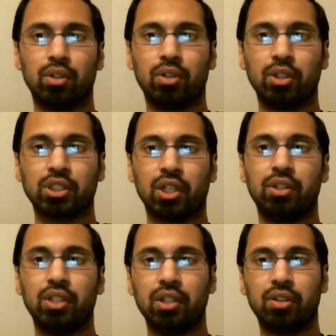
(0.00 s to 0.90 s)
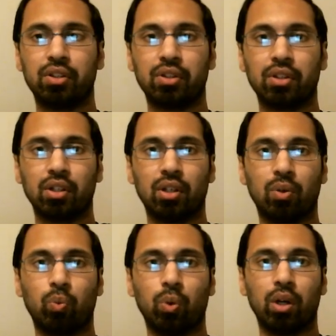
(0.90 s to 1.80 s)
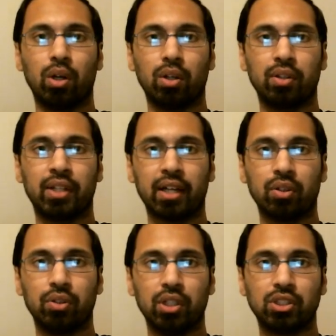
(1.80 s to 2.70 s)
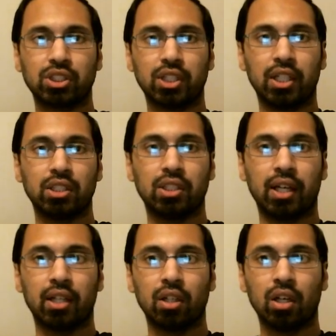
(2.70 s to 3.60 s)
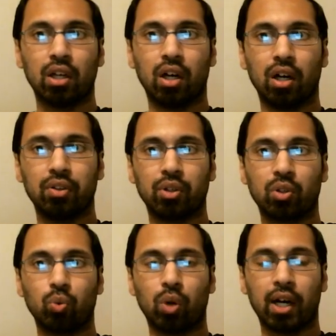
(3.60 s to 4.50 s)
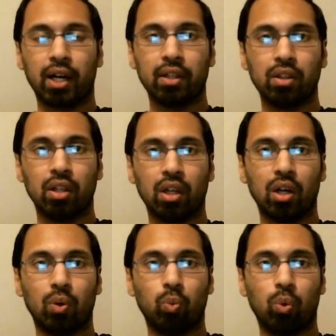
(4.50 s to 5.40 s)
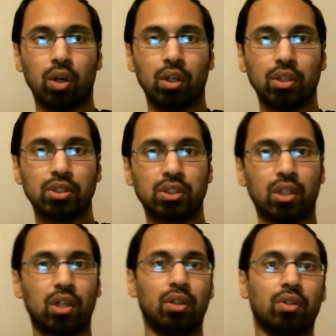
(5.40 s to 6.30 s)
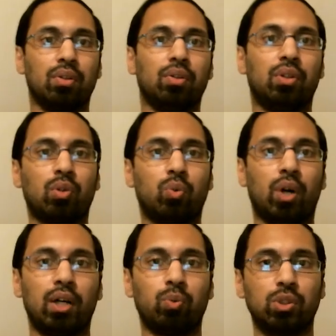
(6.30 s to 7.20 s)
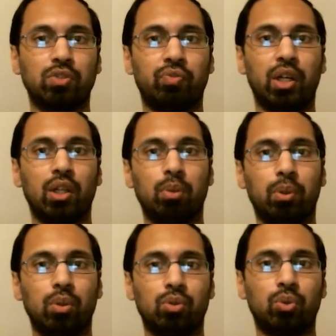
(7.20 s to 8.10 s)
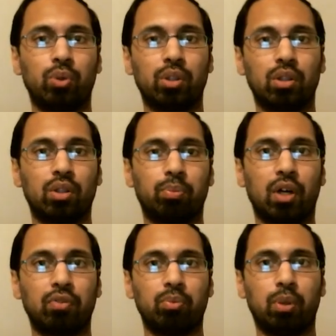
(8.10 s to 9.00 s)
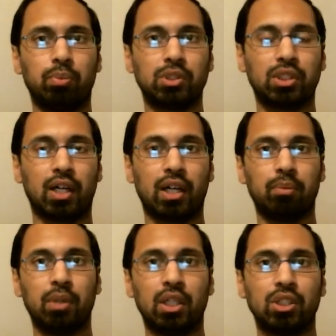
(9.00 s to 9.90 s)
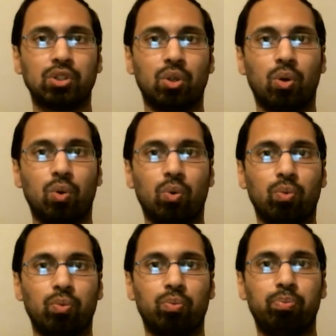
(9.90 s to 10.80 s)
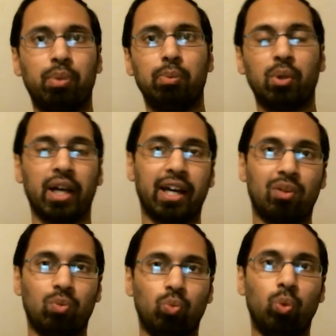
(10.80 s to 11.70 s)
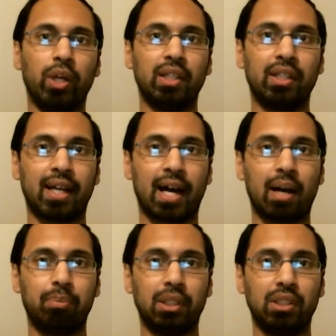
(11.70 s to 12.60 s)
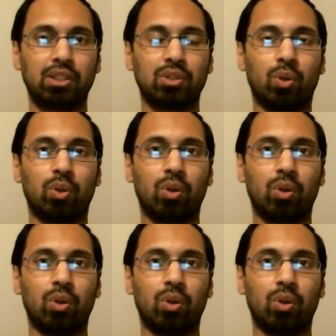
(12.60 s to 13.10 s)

Hadith where that Hadith says that the Quran was available during the Prophet Muhammad's time. So people had written copies, or